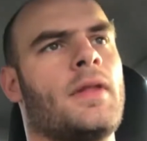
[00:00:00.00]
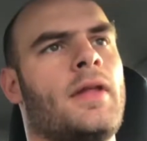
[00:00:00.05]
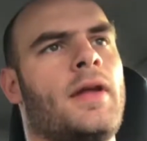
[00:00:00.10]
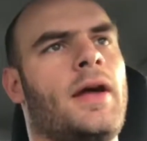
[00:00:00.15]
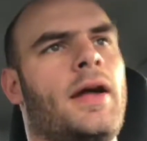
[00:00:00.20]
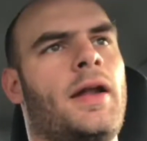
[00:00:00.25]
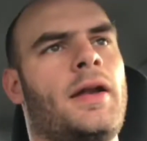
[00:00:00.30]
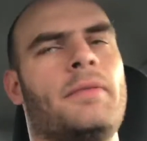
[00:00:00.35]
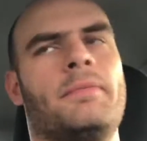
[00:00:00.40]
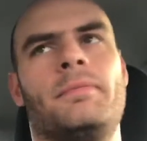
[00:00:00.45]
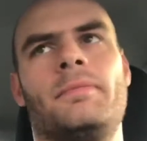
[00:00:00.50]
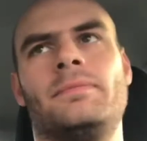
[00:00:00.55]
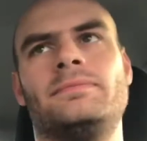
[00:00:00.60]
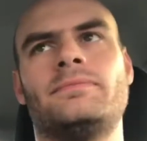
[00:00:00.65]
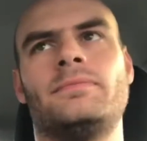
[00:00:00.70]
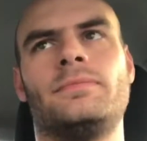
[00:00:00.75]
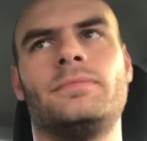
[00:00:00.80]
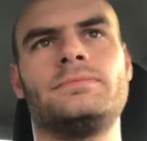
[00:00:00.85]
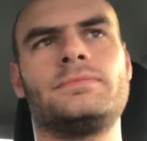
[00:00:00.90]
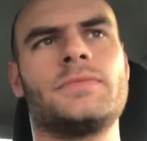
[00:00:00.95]
that
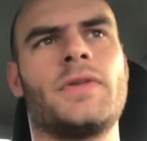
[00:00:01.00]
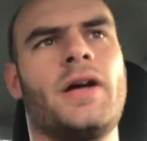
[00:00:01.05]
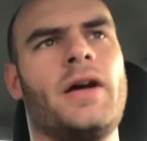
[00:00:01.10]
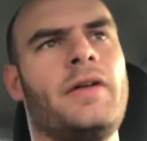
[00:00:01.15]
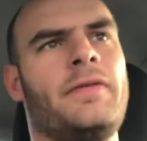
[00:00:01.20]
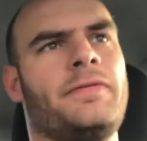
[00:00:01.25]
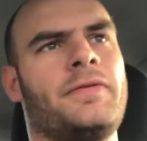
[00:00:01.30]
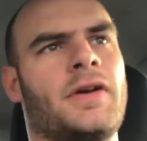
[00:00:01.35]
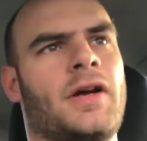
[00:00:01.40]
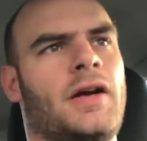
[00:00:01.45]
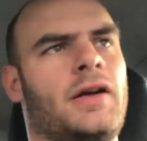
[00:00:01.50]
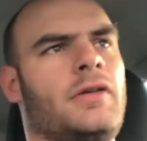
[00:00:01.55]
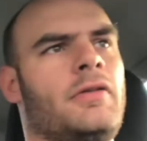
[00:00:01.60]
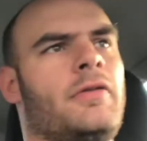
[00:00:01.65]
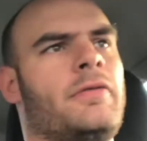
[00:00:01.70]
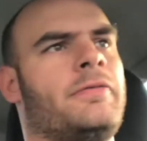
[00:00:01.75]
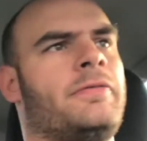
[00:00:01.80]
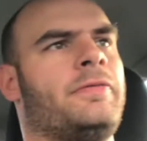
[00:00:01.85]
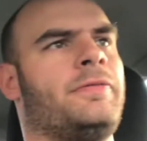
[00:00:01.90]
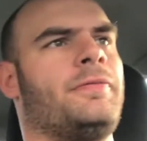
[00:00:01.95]
I've kind
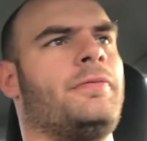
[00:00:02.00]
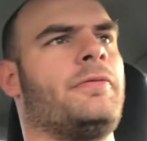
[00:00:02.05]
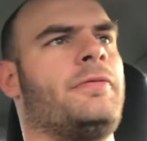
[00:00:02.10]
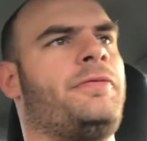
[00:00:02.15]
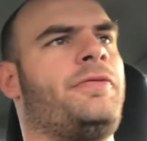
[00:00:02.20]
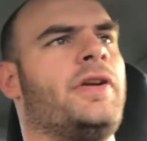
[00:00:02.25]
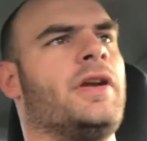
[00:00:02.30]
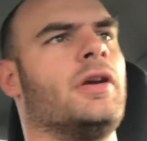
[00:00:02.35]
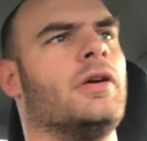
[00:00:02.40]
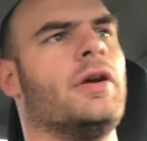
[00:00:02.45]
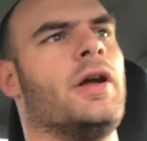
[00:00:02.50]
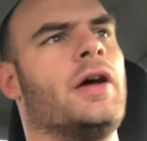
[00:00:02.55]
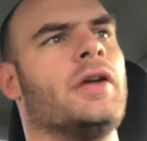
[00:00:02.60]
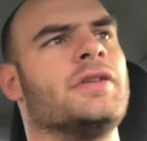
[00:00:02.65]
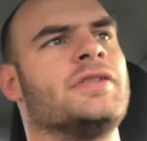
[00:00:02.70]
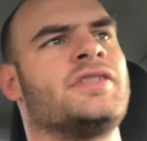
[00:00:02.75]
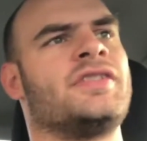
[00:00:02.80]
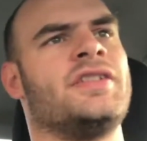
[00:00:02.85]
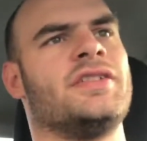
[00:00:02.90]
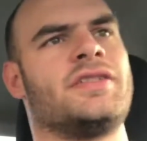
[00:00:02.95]
of figured out
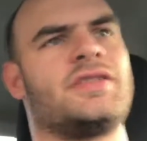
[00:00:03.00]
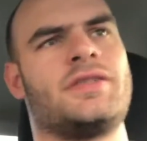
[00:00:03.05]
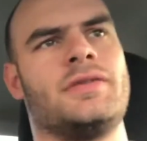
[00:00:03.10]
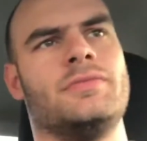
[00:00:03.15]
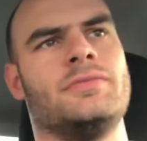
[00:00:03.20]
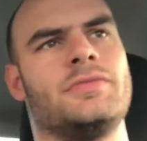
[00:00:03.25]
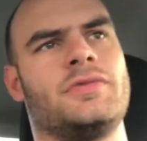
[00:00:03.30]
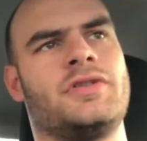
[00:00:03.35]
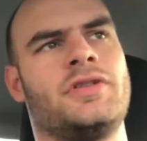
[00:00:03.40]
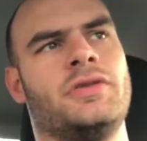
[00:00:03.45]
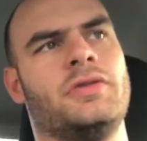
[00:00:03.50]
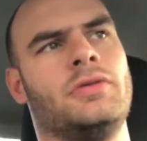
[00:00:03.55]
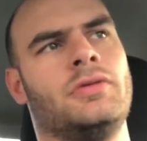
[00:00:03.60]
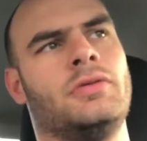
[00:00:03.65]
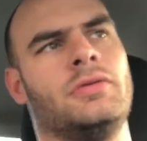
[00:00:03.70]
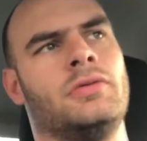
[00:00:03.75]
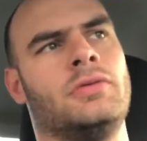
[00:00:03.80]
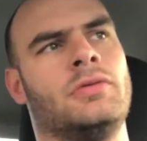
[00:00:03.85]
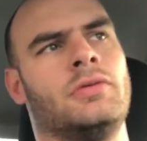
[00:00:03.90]
a system to